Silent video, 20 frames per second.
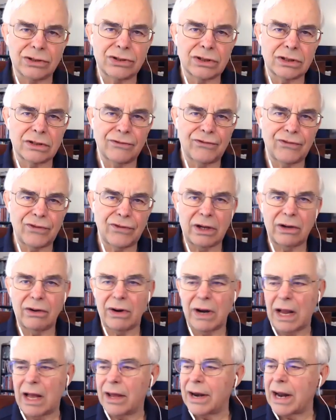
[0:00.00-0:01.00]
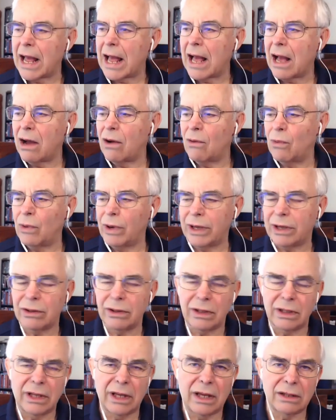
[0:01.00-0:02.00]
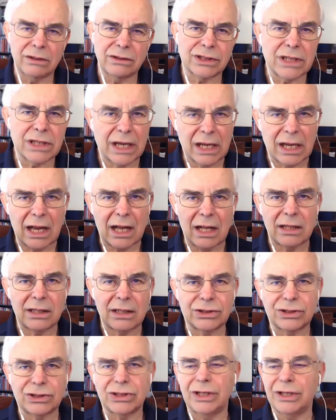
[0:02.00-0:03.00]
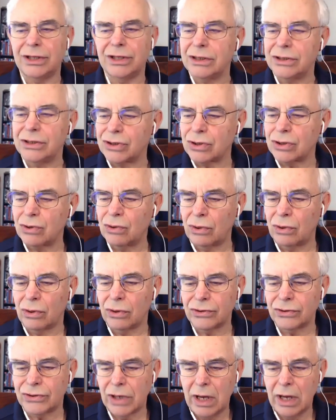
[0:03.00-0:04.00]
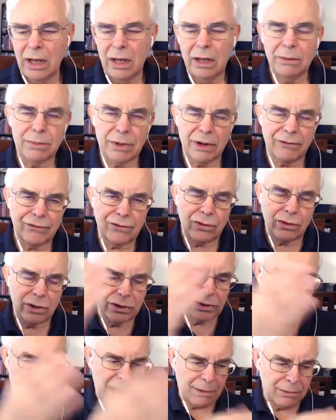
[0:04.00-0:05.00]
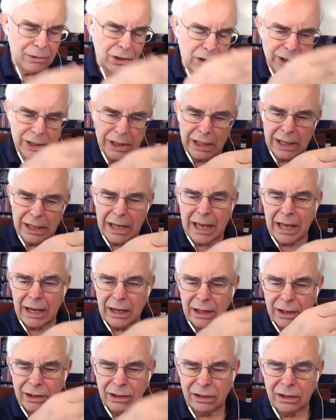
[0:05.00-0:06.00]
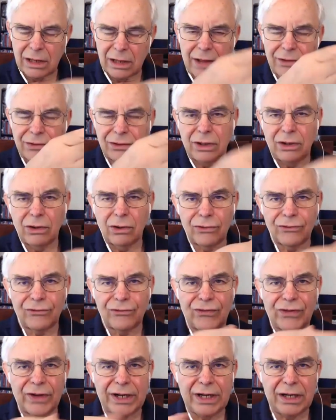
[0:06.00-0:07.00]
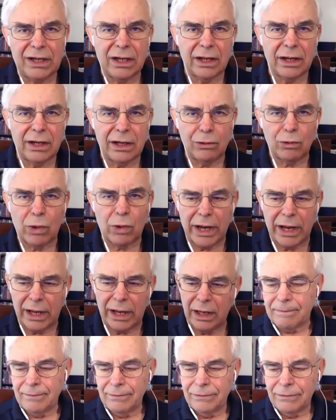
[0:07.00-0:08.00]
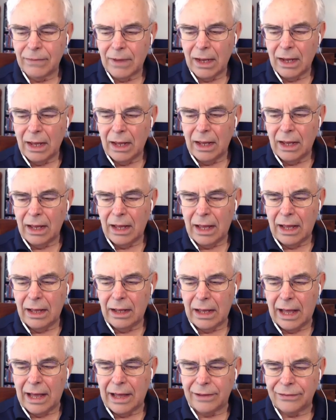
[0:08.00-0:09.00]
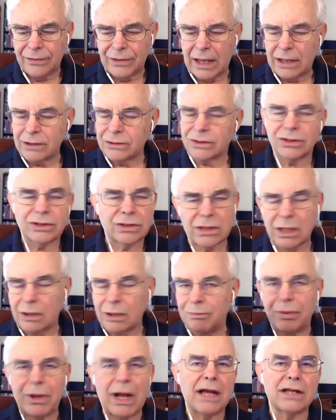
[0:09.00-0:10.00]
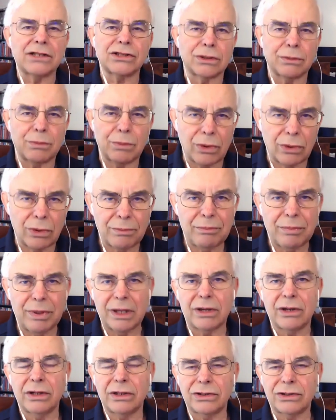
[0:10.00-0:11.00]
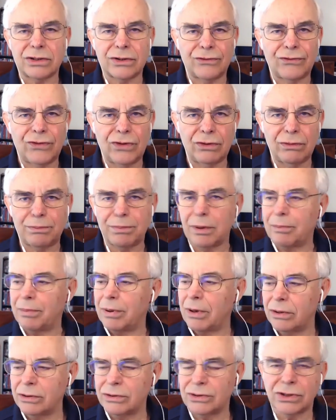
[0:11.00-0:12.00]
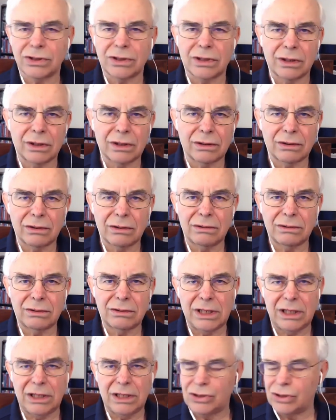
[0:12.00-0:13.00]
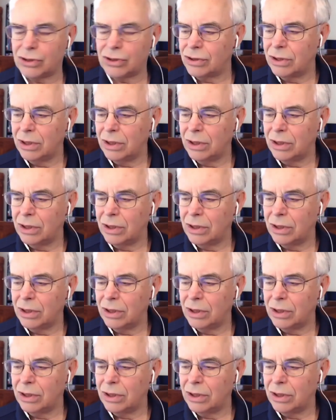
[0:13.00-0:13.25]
to figure out how we could get psychology in the schools, but of course I'm looking at it at the old fuddy-duddy way, and that's impossible, because if you propose to teach